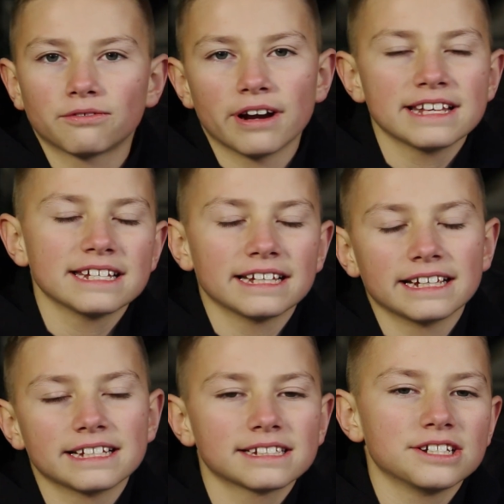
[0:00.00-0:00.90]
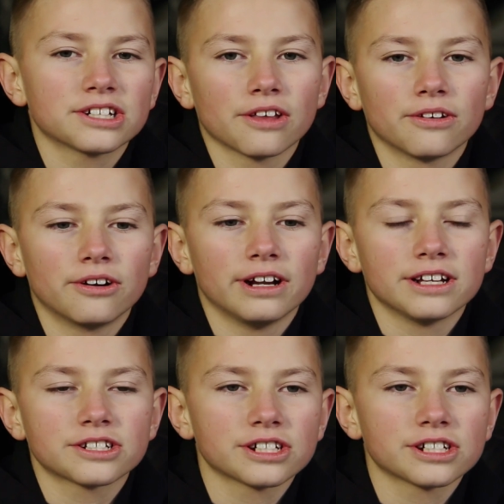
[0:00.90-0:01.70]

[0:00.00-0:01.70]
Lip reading: racing against each other, and it's